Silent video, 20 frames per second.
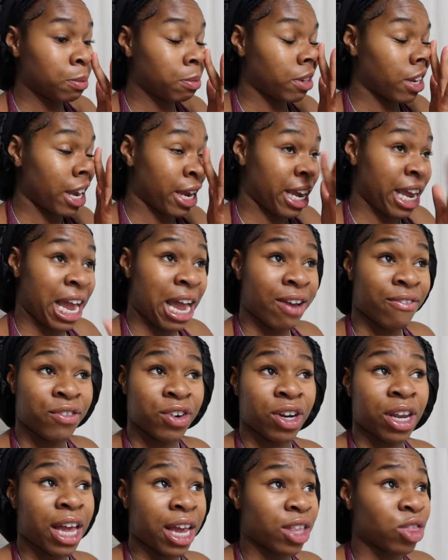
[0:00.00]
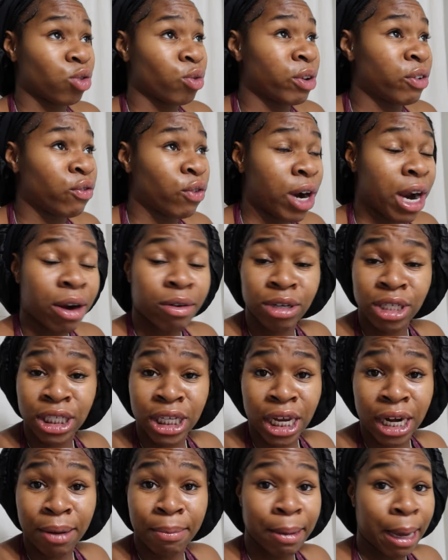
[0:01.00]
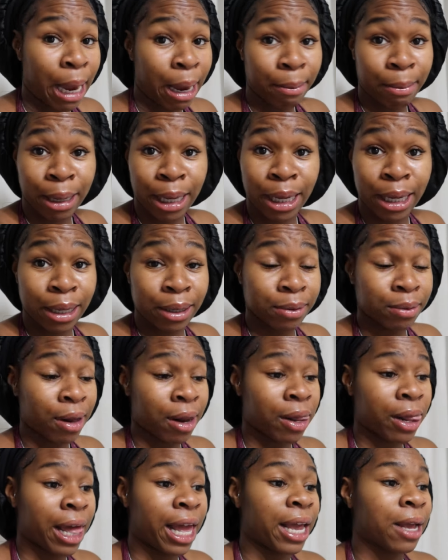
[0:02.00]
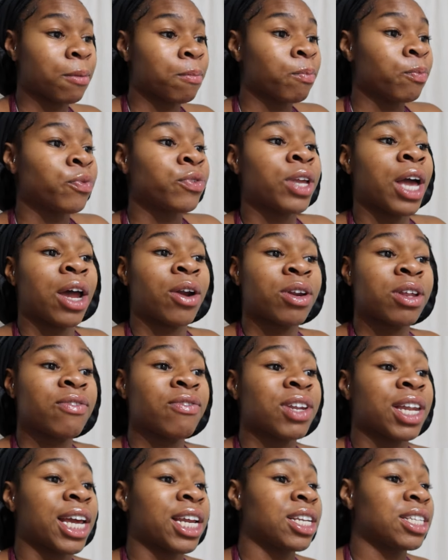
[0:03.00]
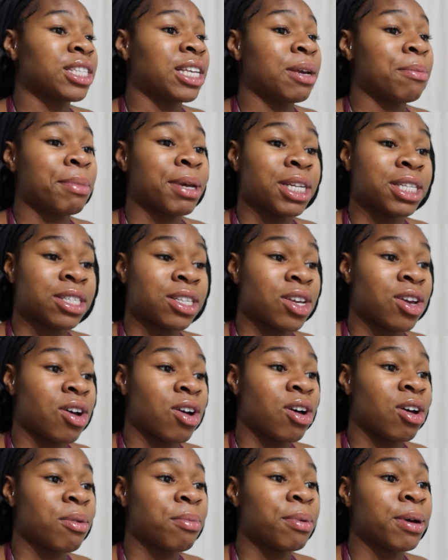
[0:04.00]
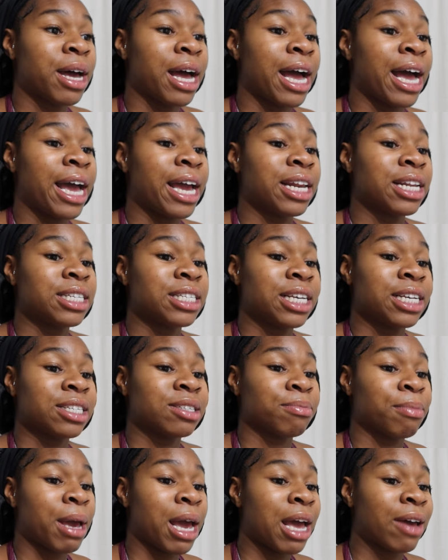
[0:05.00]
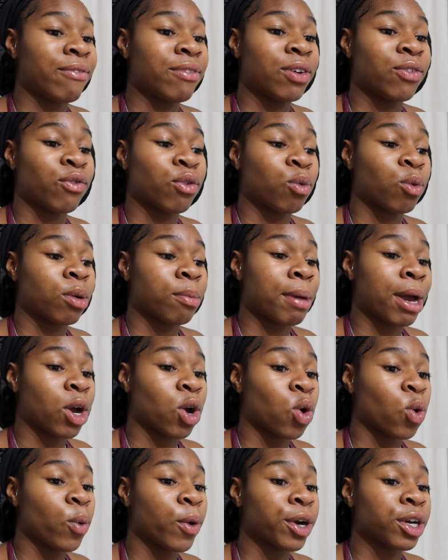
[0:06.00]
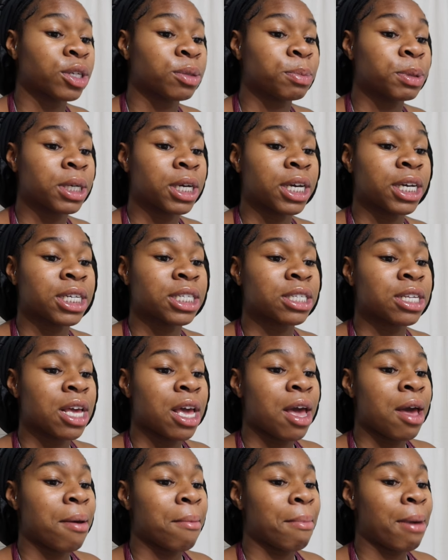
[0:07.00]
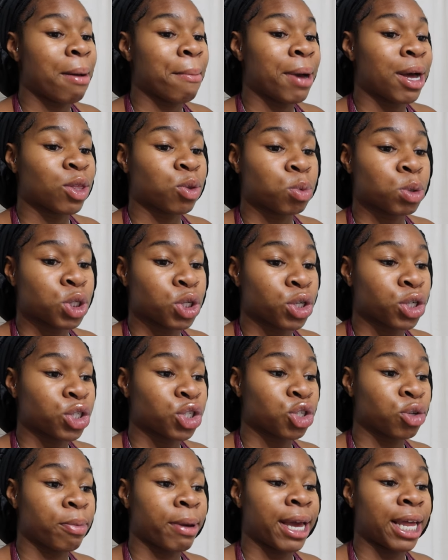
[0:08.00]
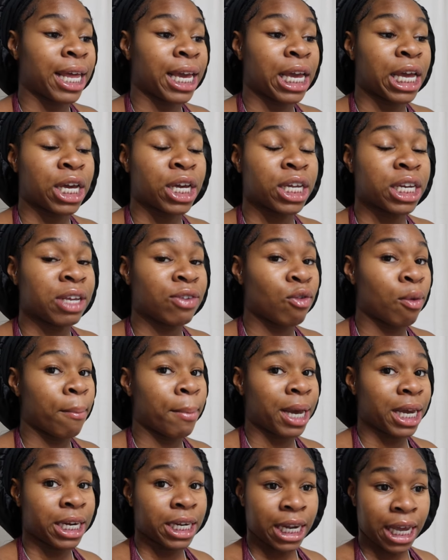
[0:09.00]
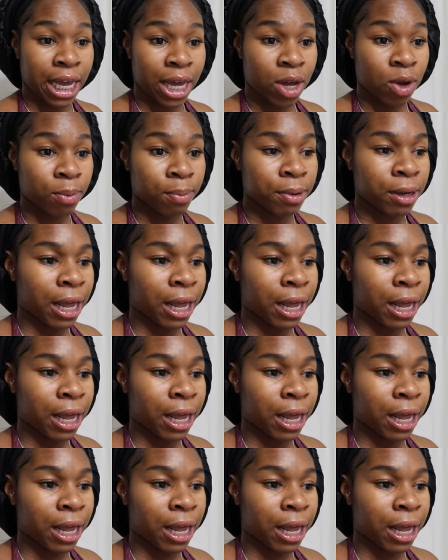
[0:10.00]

But like after like three, four hours sudden baby. Like I don't even like to take medicine, y'all, but I had to take some Advil from one of my coworkers because my mouth was hurting so bad, like I couldn't even bite down.